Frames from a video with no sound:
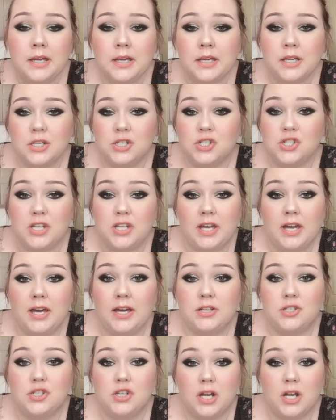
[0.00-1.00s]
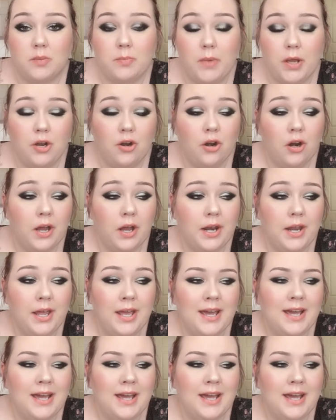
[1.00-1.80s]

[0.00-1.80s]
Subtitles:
because she had checked my urine.